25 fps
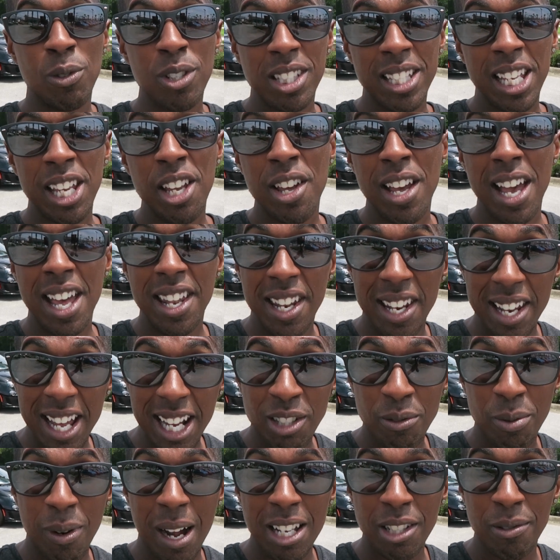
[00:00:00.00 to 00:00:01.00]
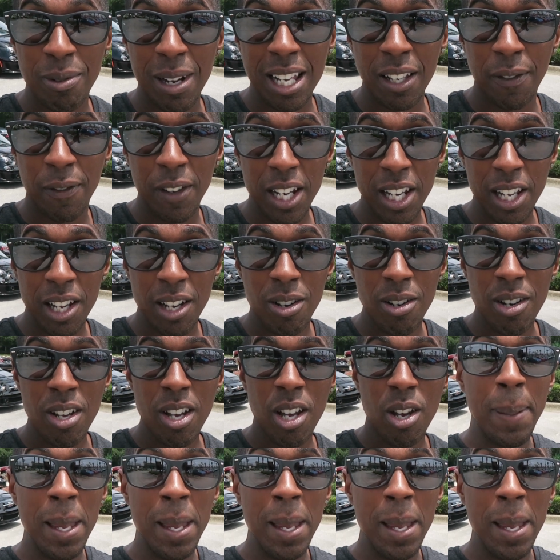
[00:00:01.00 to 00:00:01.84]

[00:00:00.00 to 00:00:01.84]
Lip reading: we'll see you in the next RonsRides video.